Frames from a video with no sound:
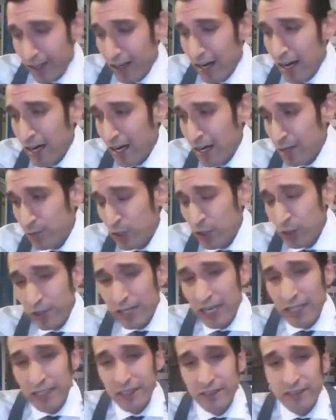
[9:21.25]

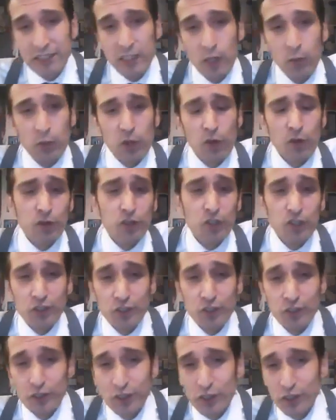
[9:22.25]
kind of
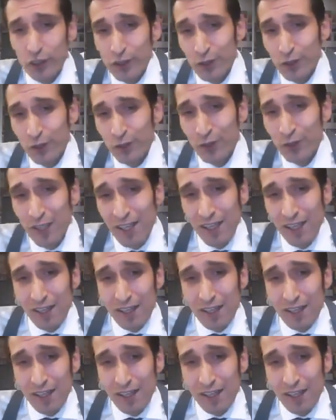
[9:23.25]
subculture to